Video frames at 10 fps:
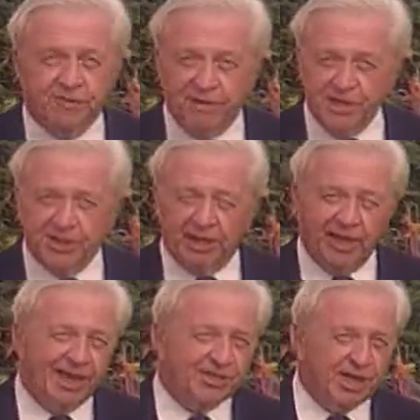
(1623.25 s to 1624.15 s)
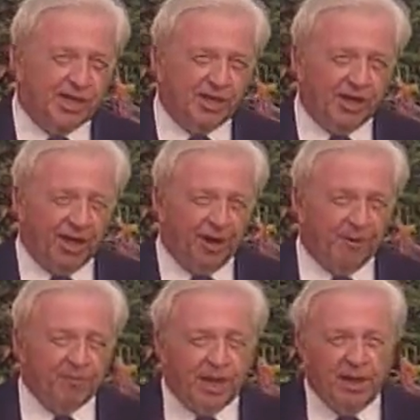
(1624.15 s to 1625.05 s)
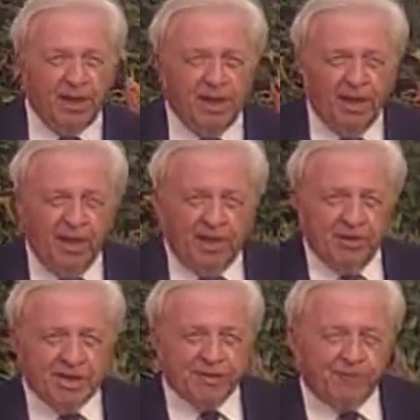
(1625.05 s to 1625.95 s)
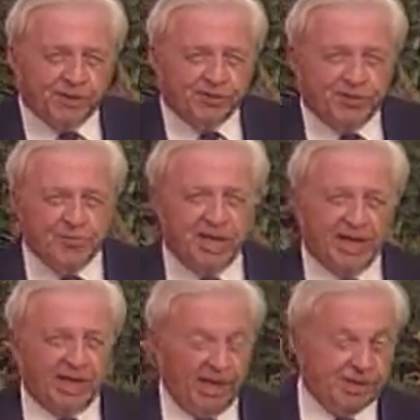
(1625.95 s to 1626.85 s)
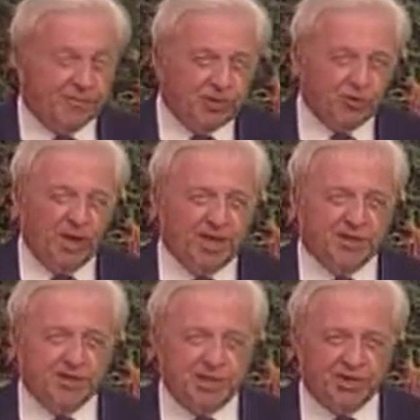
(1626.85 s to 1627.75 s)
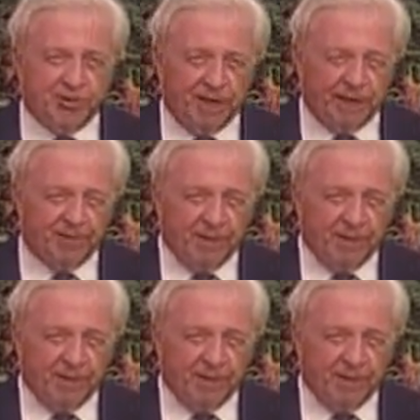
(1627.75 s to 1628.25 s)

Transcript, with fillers: facing Lake St. Clair. During the first few decades of the 20th century,